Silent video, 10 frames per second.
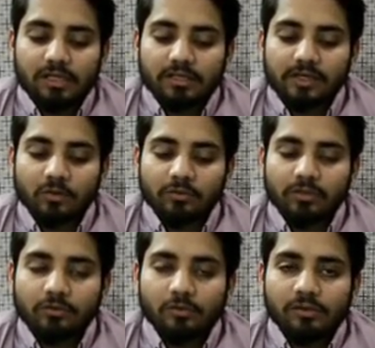ground
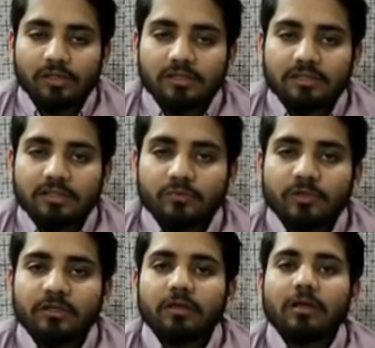control
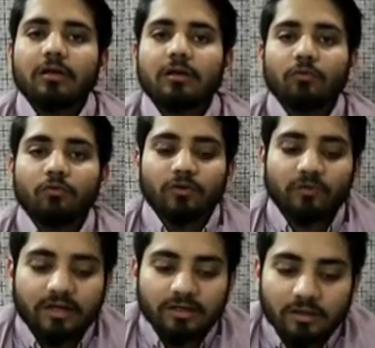assessment, we
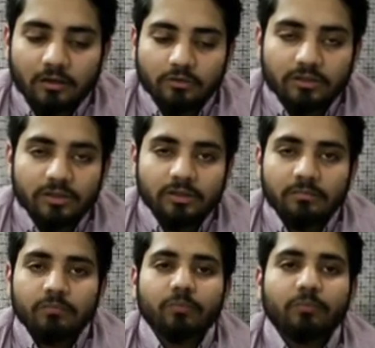find out the
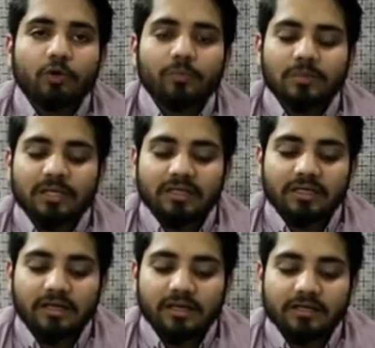
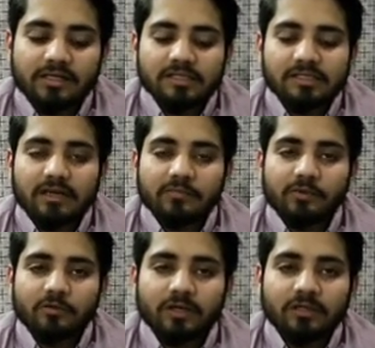problematic areas and
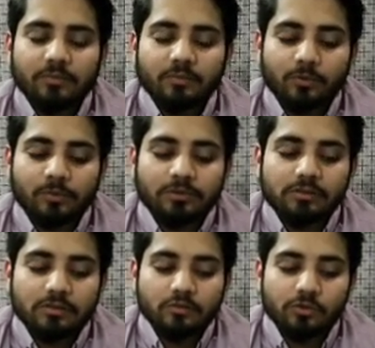provide the proper
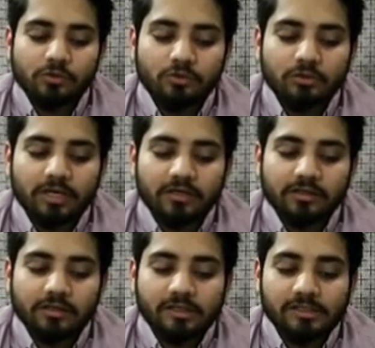support on that
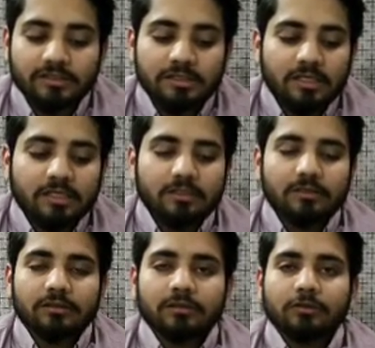areas.
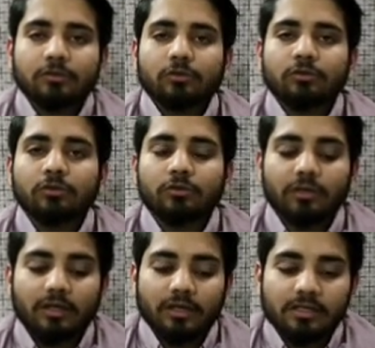So
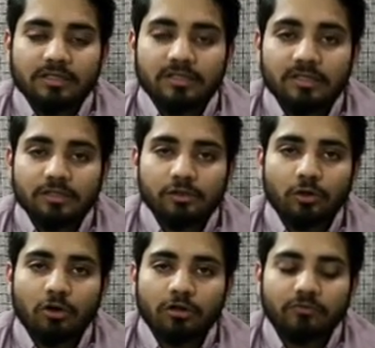here is a
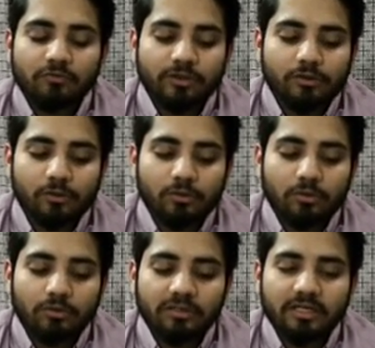short video
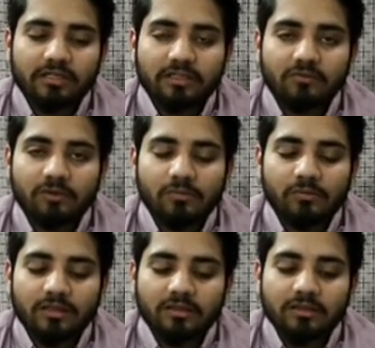on cut and fill
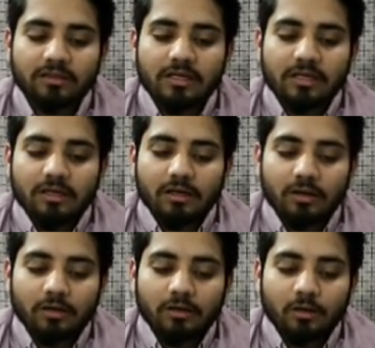method.
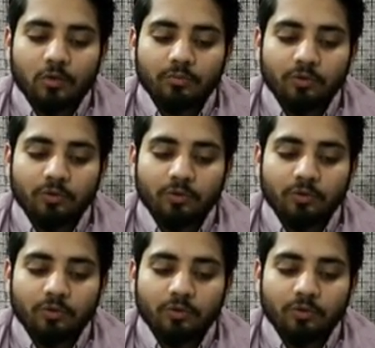Hope